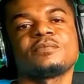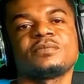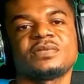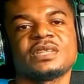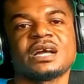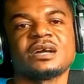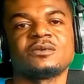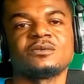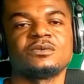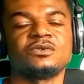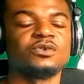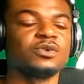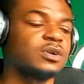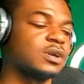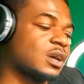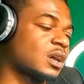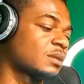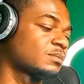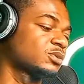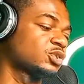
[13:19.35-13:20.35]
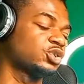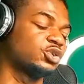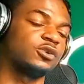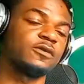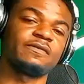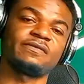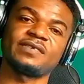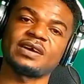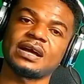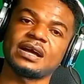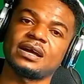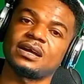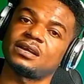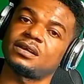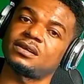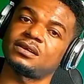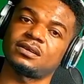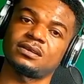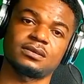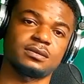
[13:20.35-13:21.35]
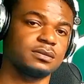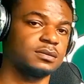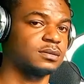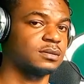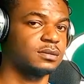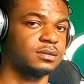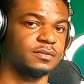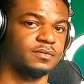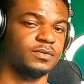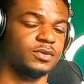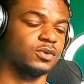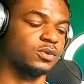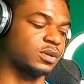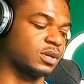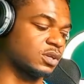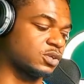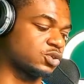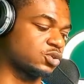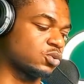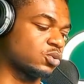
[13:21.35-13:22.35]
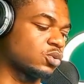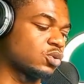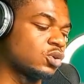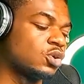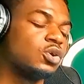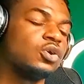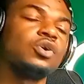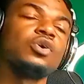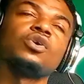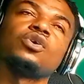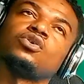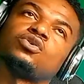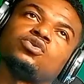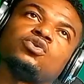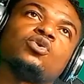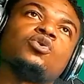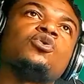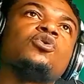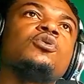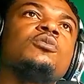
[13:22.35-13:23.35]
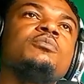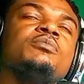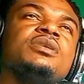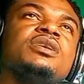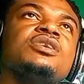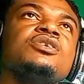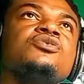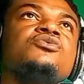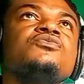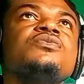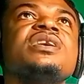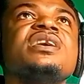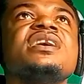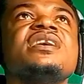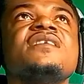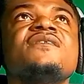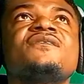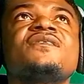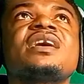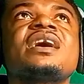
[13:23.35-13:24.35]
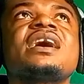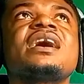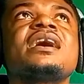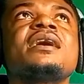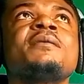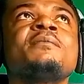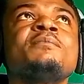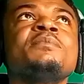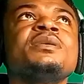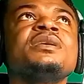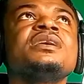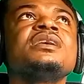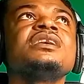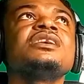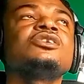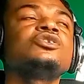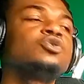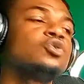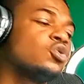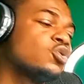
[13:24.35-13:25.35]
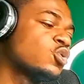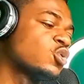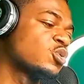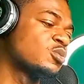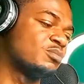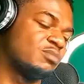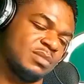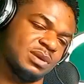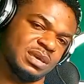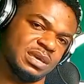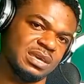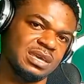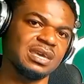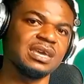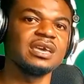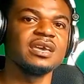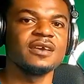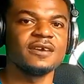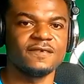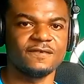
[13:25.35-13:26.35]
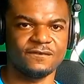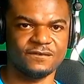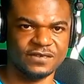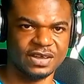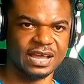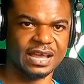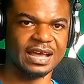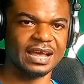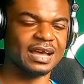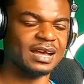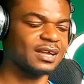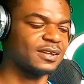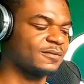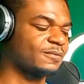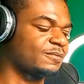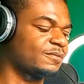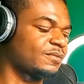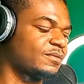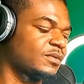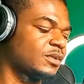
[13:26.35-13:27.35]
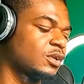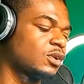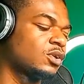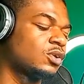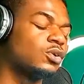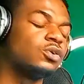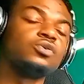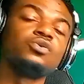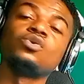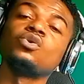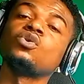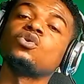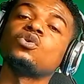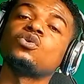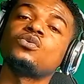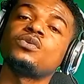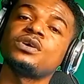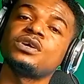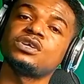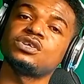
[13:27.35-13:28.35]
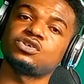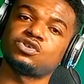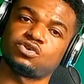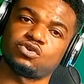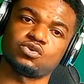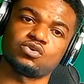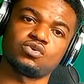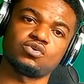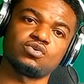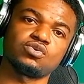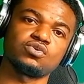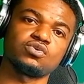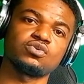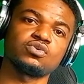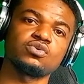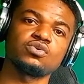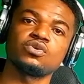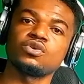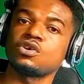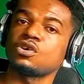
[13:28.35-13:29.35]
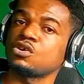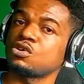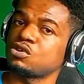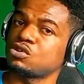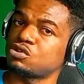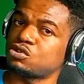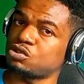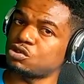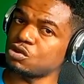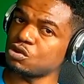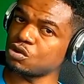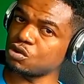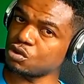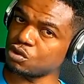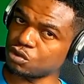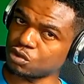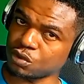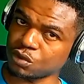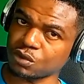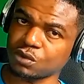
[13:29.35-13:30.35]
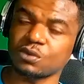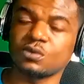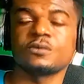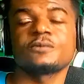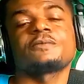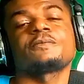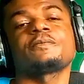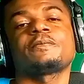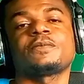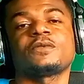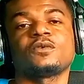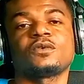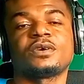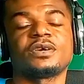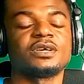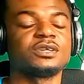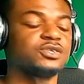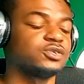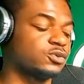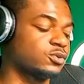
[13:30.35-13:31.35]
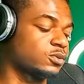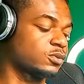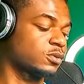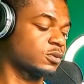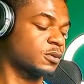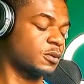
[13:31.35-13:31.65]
now you come to your fa. Okay, so do mi re fa mi do mi fa do re so do. Okay, so